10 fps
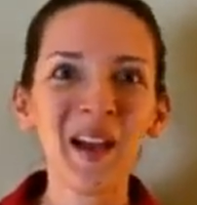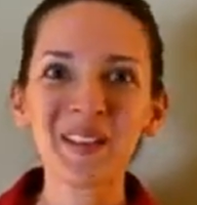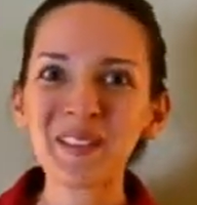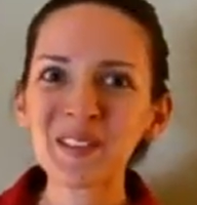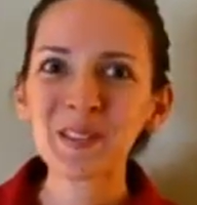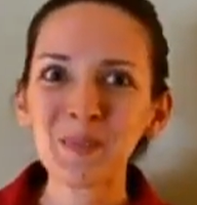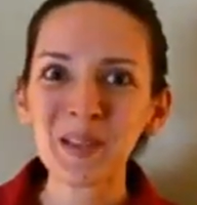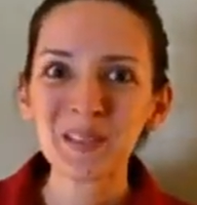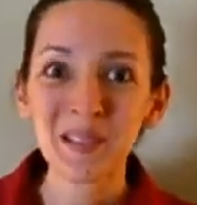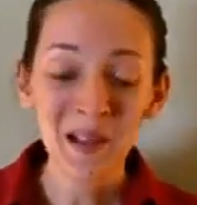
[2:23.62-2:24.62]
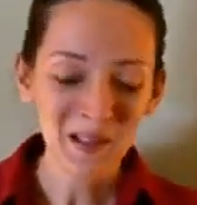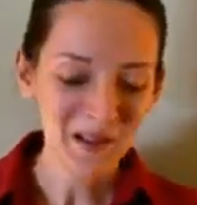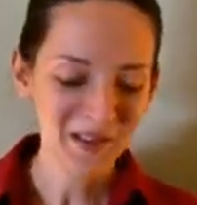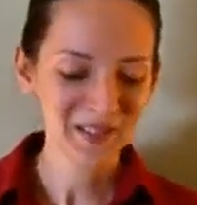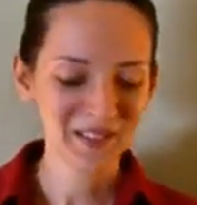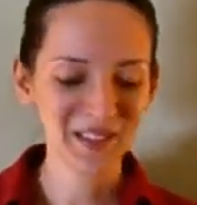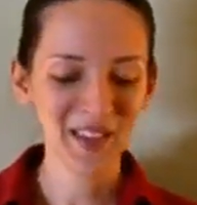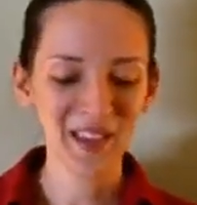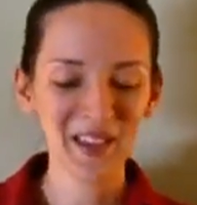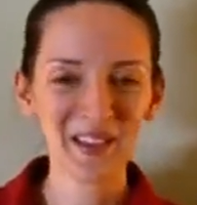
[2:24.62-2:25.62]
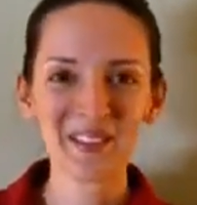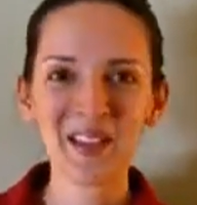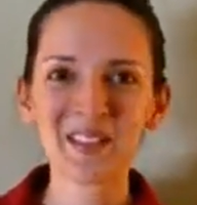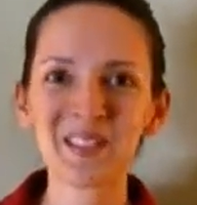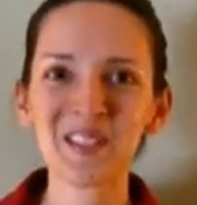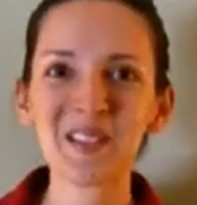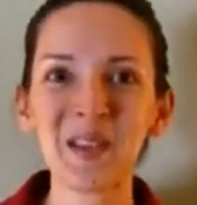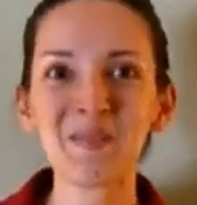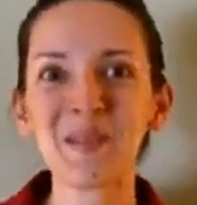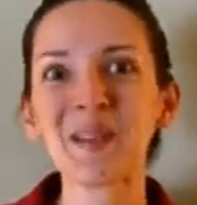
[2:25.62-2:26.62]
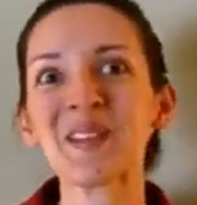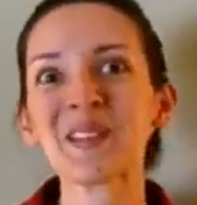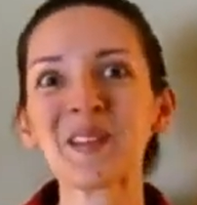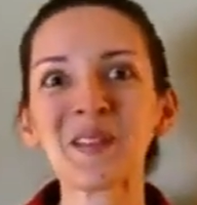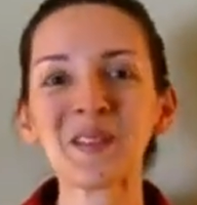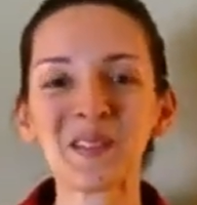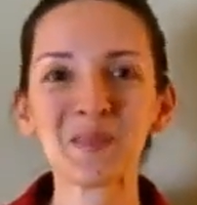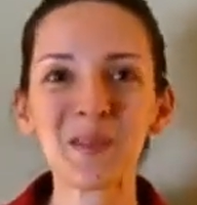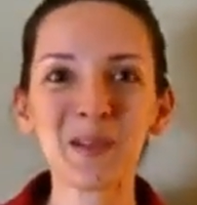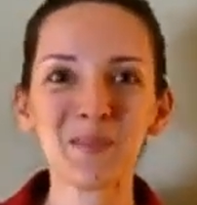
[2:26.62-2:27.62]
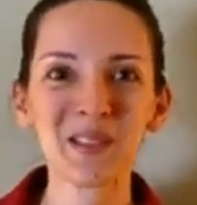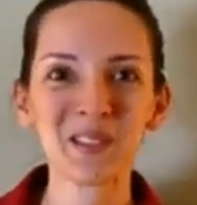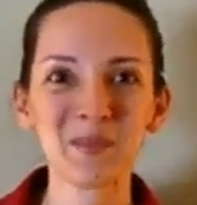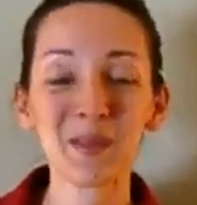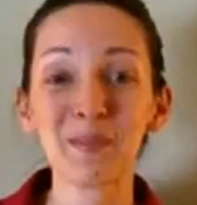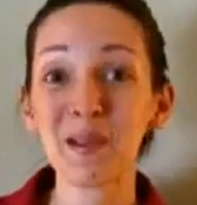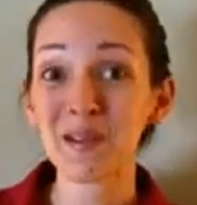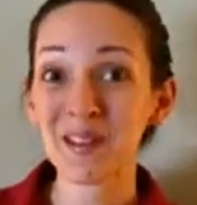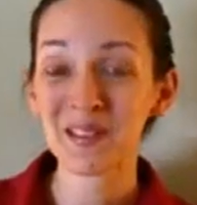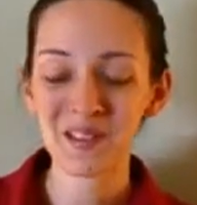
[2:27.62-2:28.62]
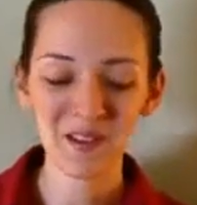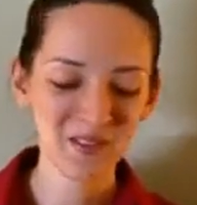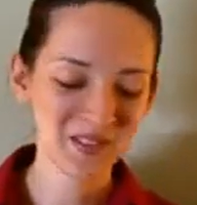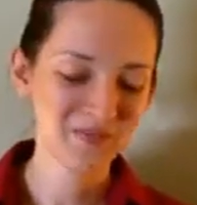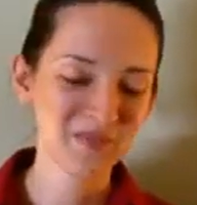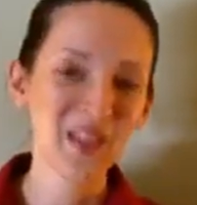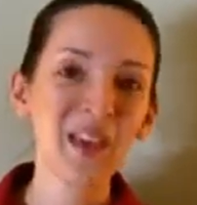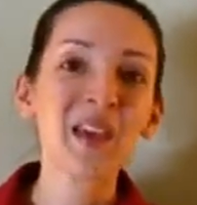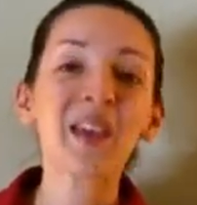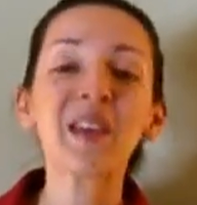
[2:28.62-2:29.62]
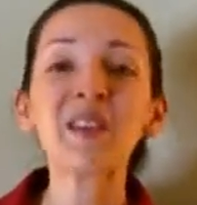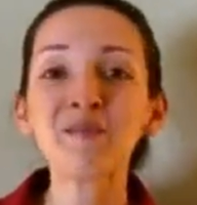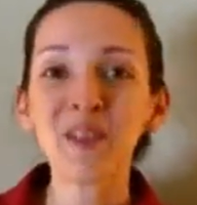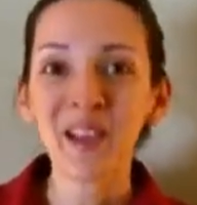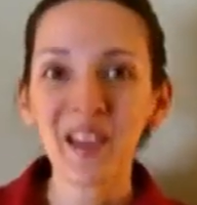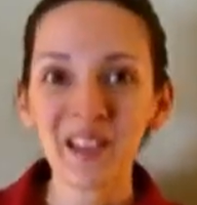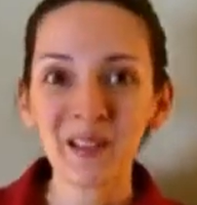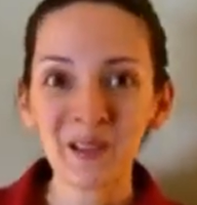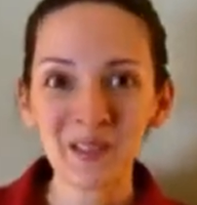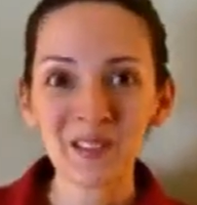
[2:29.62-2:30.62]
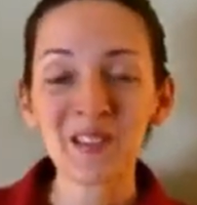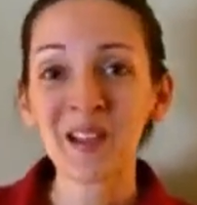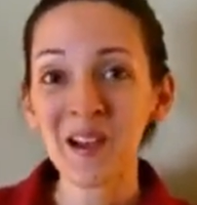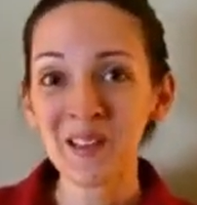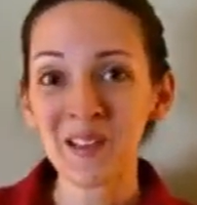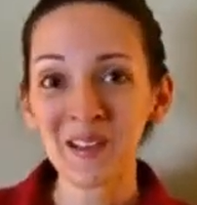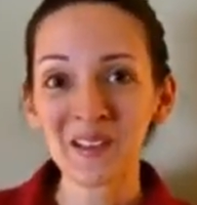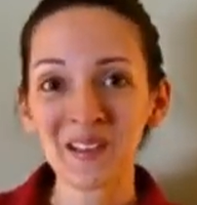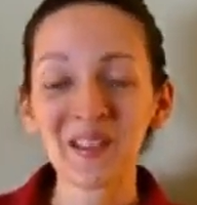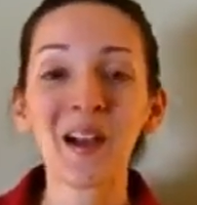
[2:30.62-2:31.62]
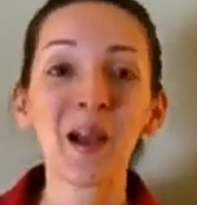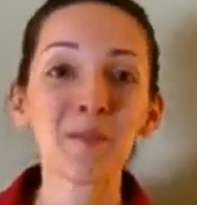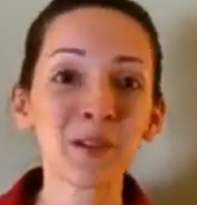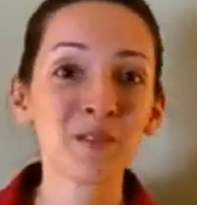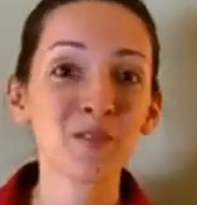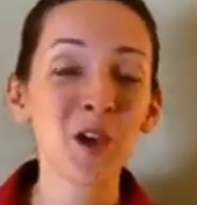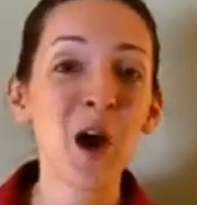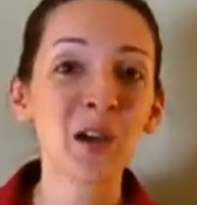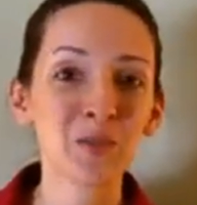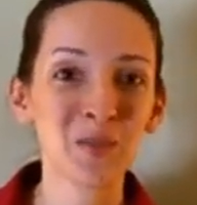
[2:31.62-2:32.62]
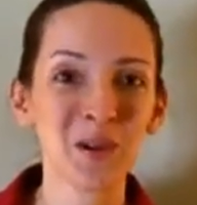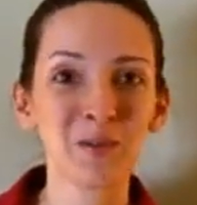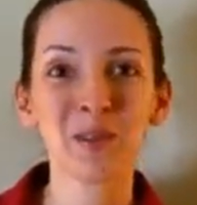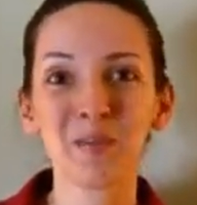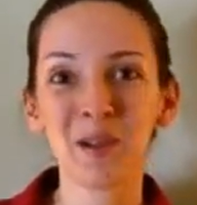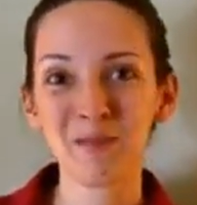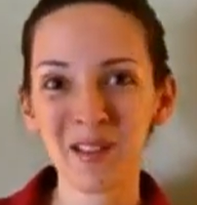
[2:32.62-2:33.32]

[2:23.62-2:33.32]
I didn't speak Tagalog, and that's a shame because I couldn't speak much with my relatives. If I had learned Tagalog, I would have talked more with my